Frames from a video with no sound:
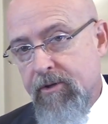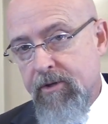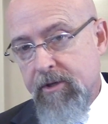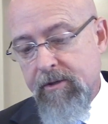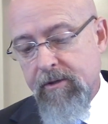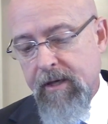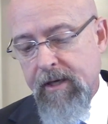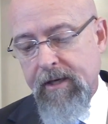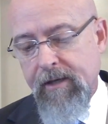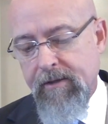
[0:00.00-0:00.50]
just
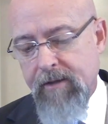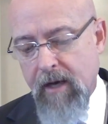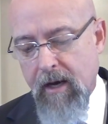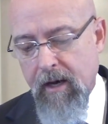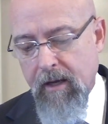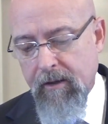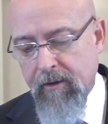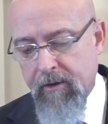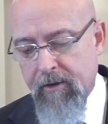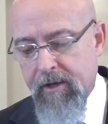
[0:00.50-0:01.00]
like a
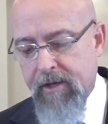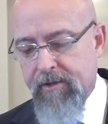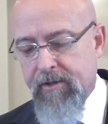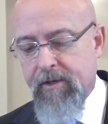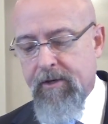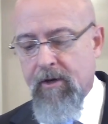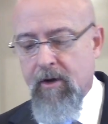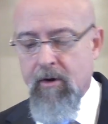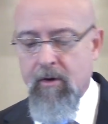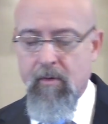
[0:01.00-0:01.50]
toddler
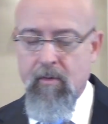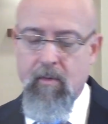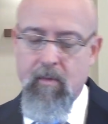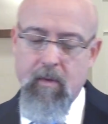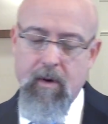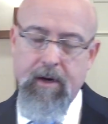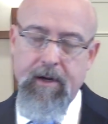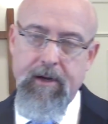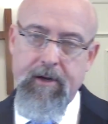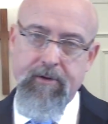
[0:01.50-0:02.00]
doesn't know
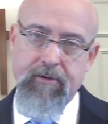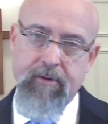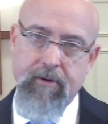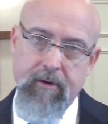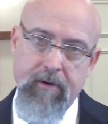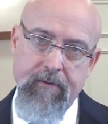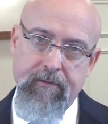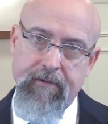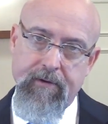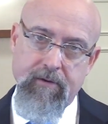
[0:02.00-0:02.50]
what his or
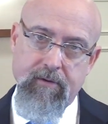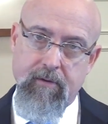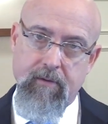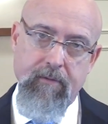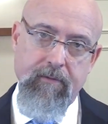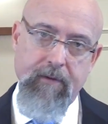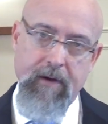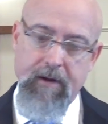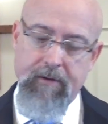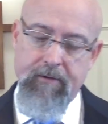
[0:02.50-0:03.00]
her physical
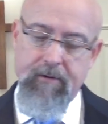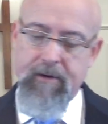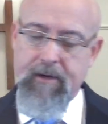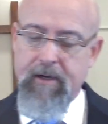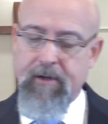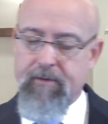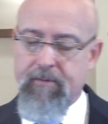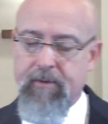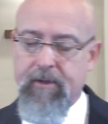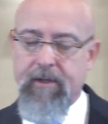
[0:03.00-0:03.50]
father
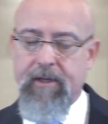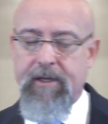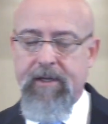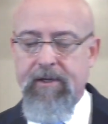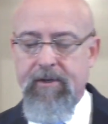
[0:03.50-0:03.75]
does, really.